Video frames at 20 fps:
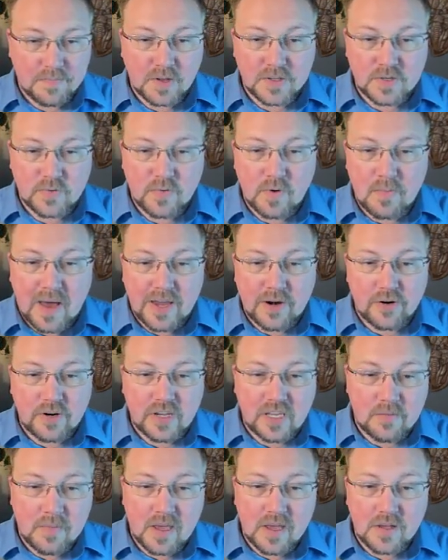Built-in reminder
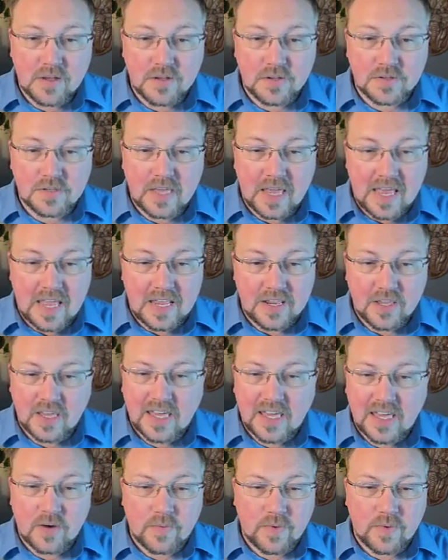emails, and you can
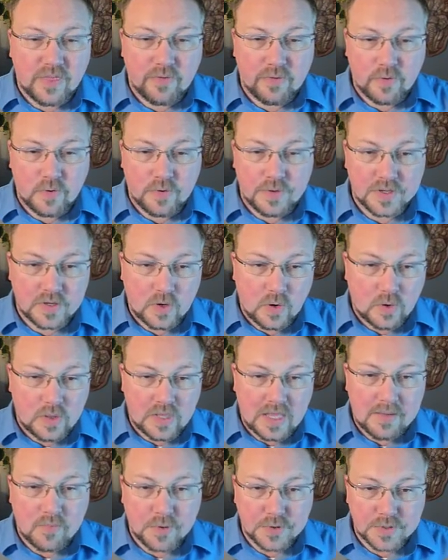kind of read through. There's a whole lot more